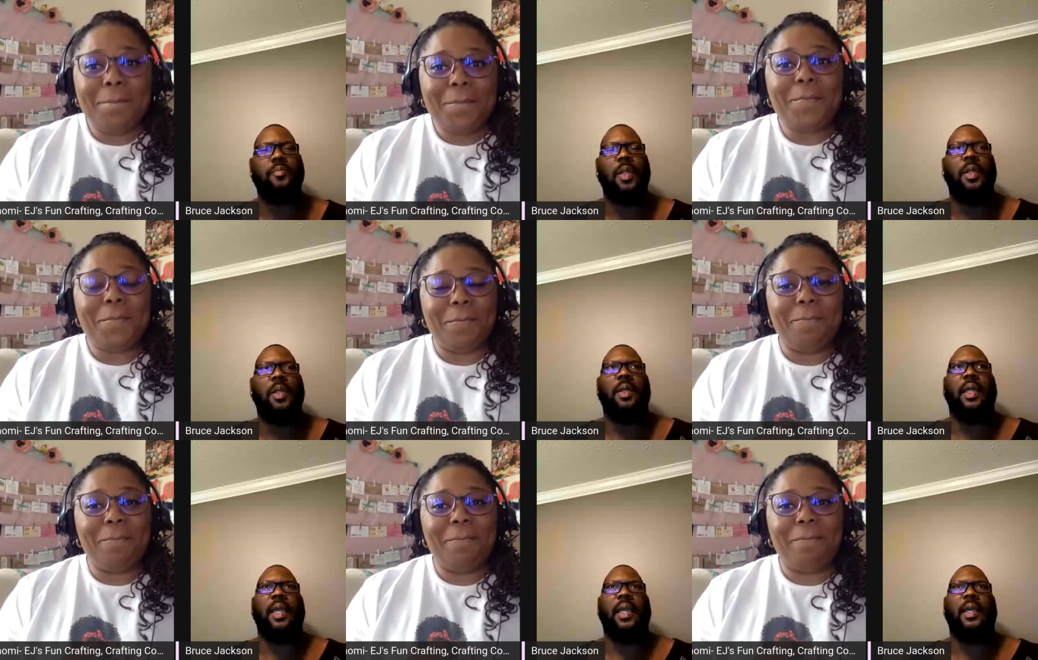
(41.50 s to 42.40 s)
Speaker 1: Mm-hmm.
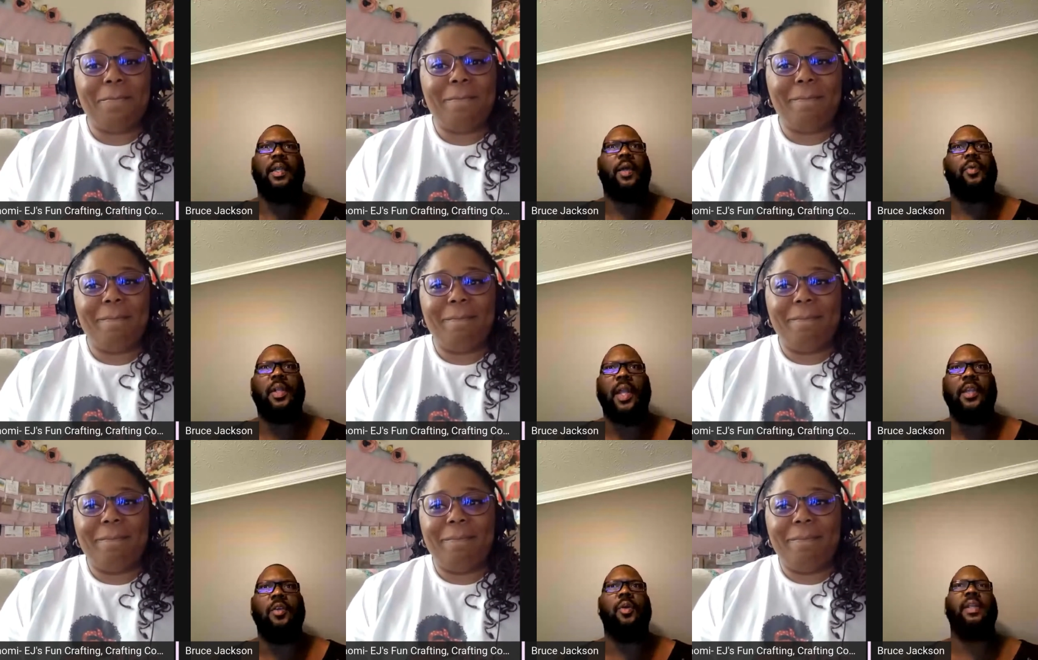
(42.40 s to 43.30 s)
And I really like
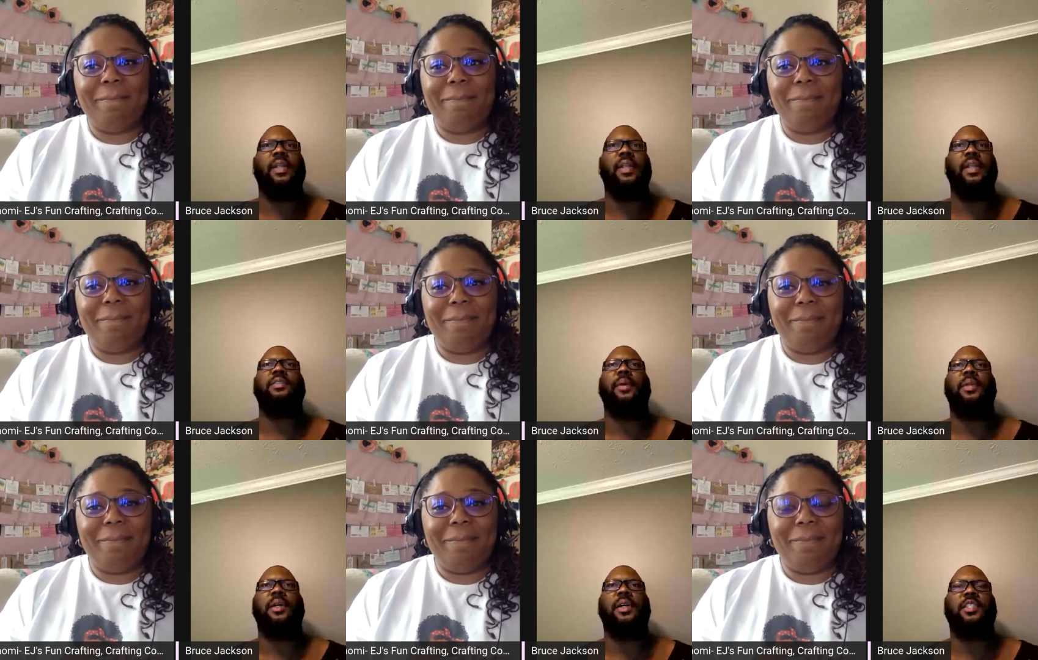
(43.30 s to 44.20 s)
doing that. I was able to
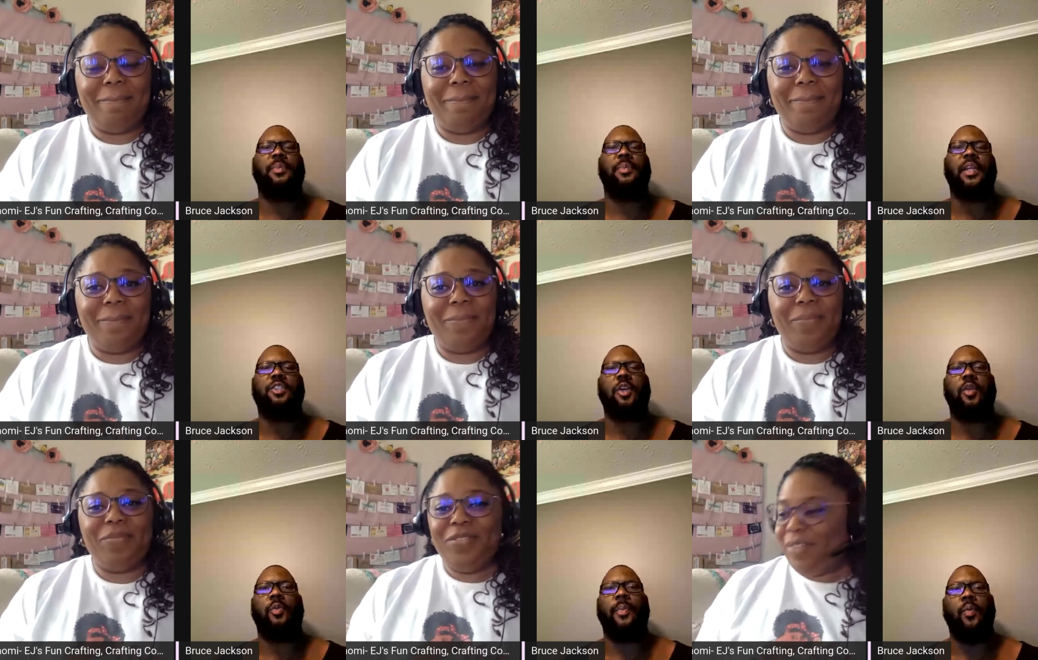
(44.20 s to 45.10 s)
customize. It started with
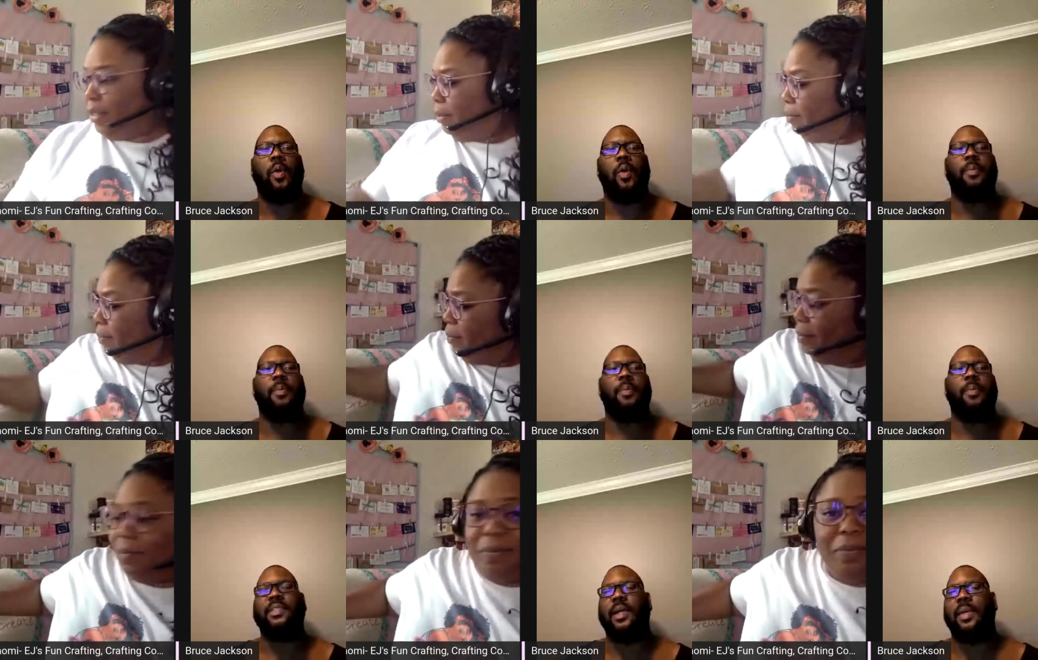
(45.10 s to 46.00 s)
me wanting to buy
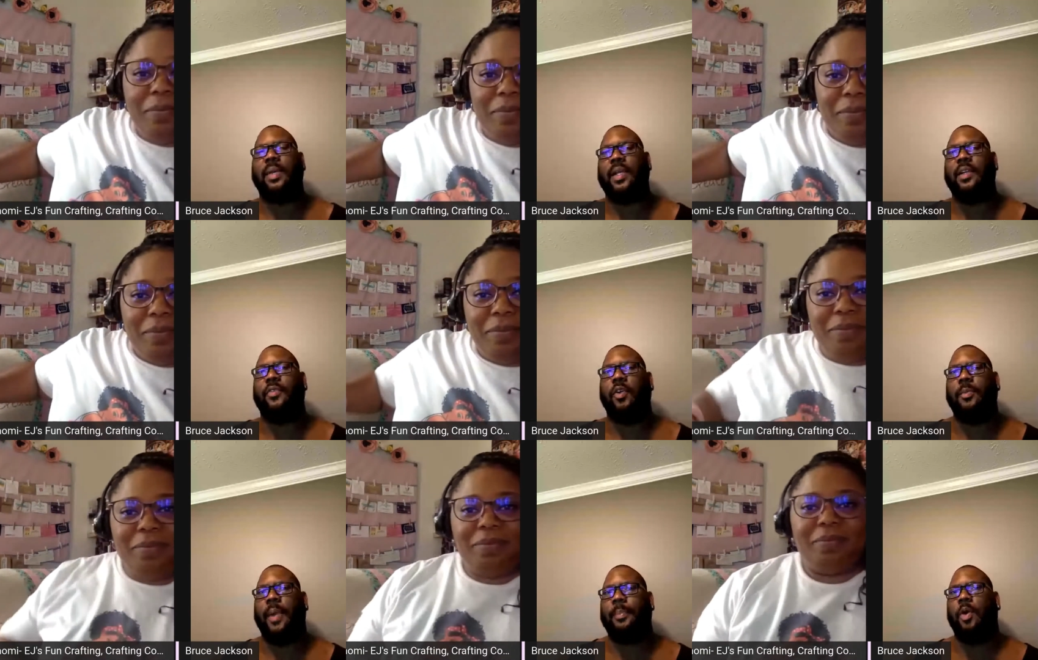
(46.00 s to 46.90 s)
some, but I couldn't afford to buy
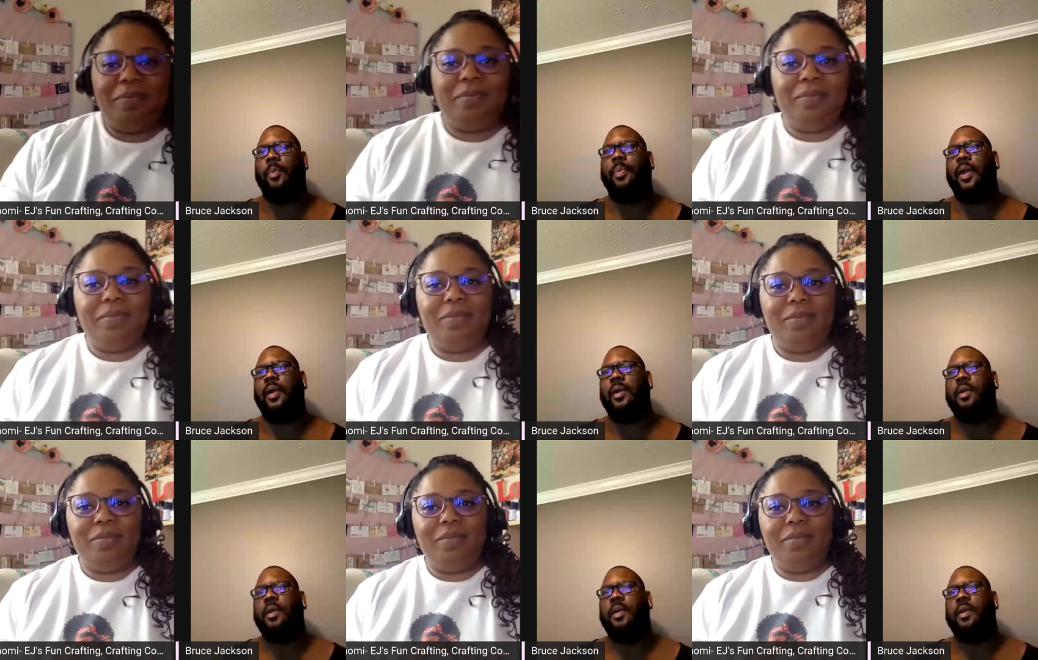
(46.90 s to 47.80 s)
my own pair.
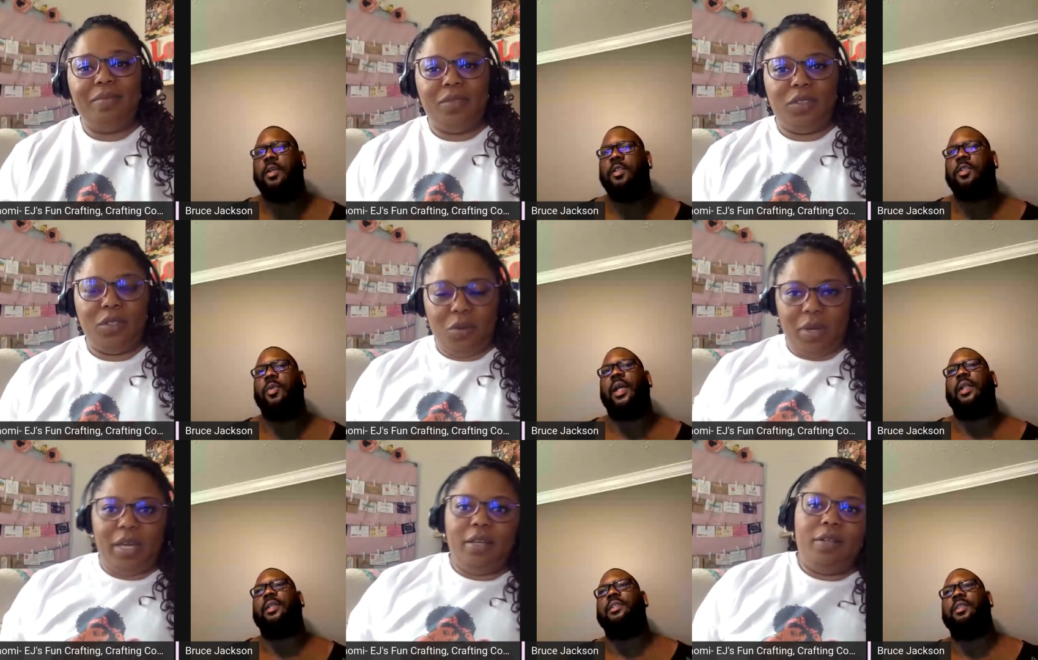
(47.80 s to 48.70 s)
So what okay. I,
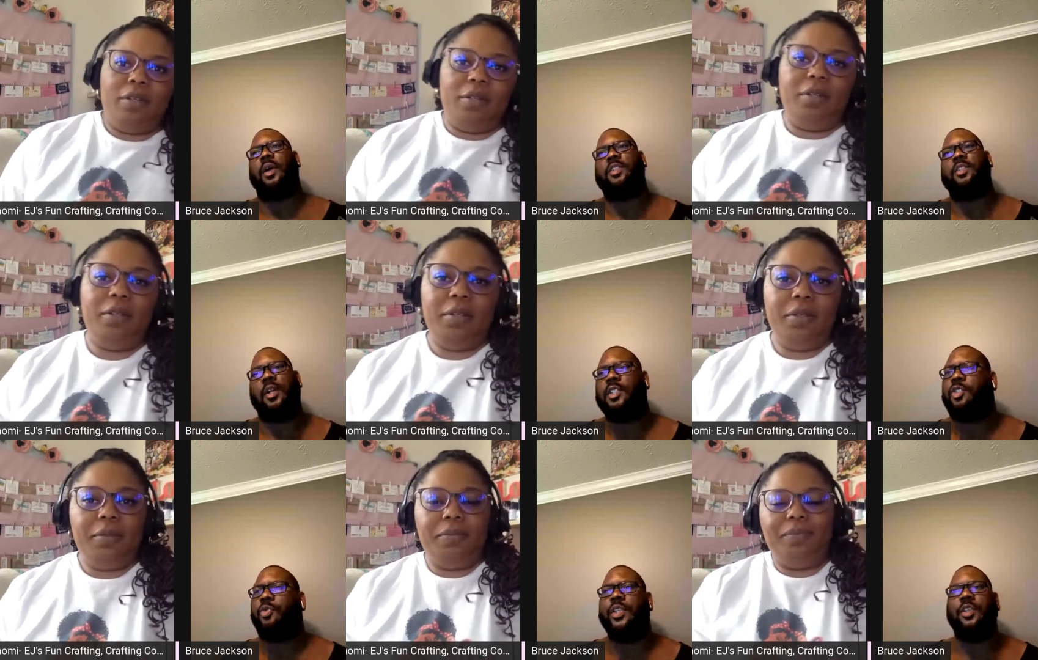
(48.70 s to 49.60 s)
you know, I started just
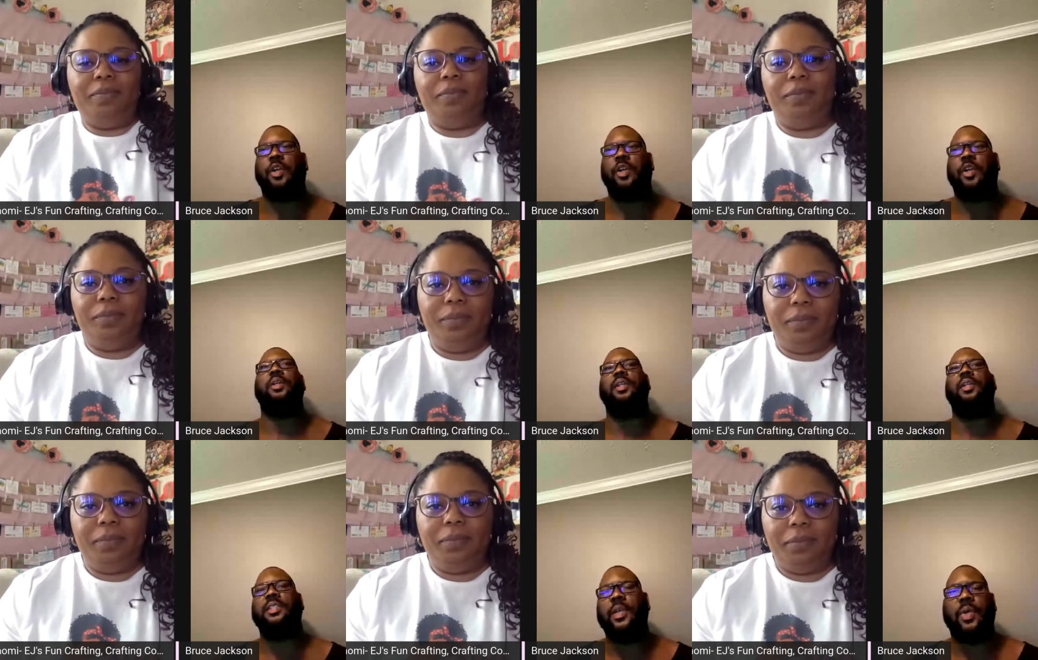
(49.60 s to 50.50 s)
researching, looking to
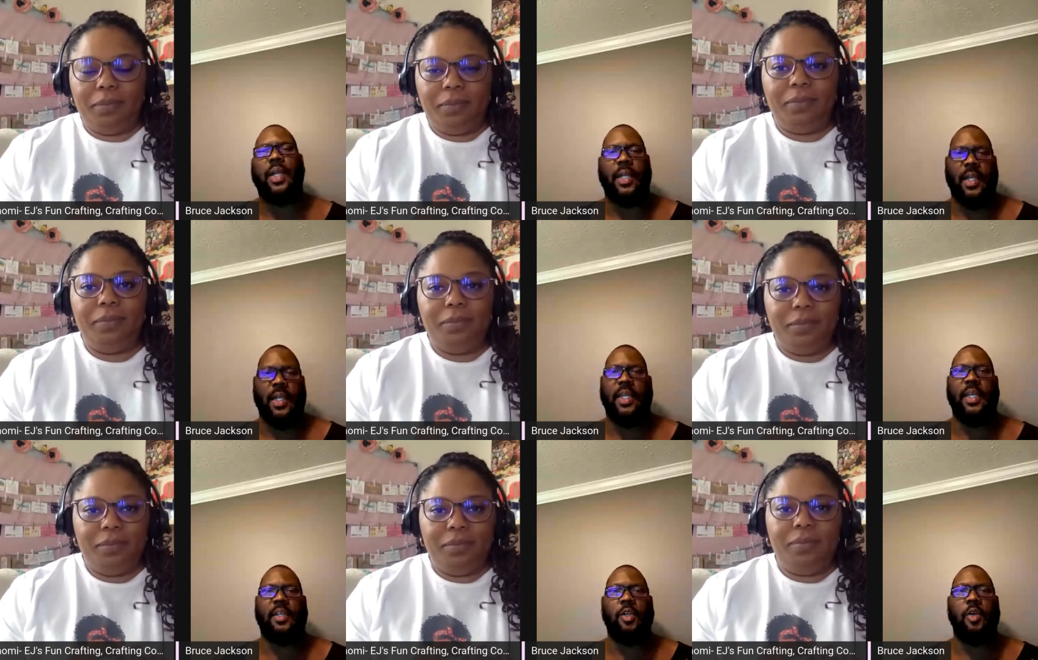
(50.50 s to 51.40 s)
see what I needed to get
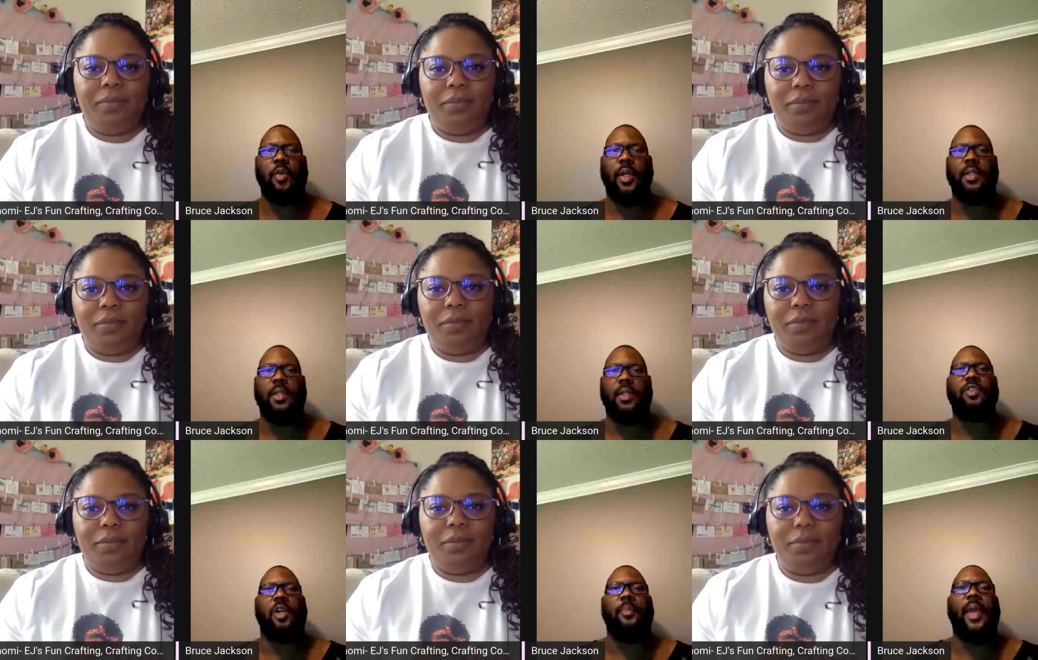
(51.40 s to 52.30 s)
to do it, and I
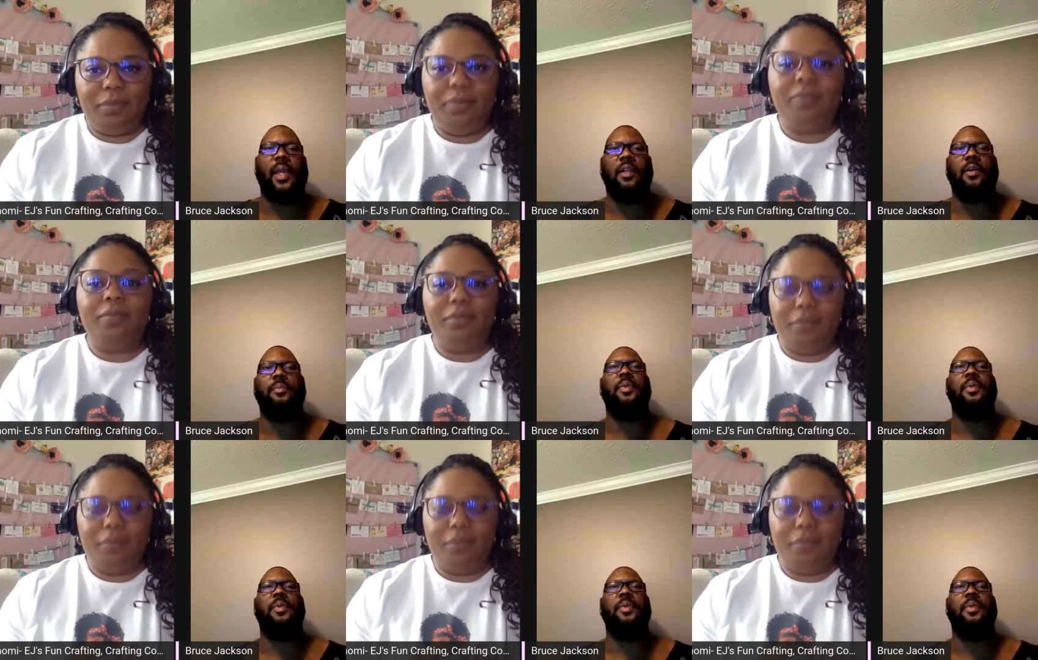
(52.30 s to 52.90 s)
started making them.